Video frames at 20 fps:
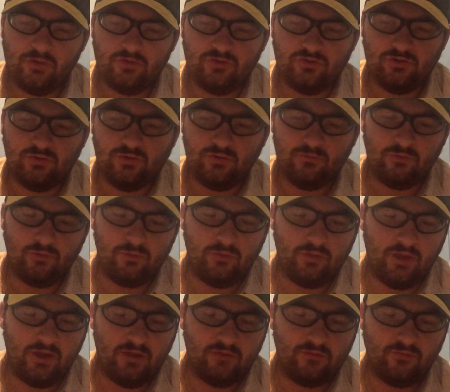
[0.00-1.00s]
In June of
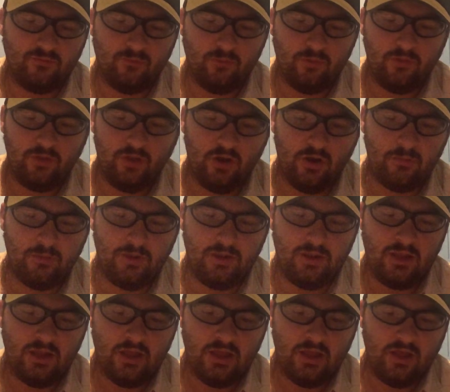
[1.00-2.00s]
2004, the
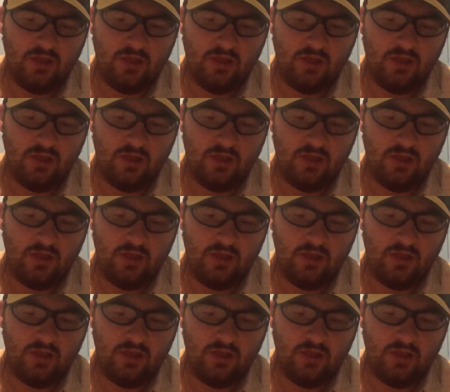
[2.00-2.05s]
Army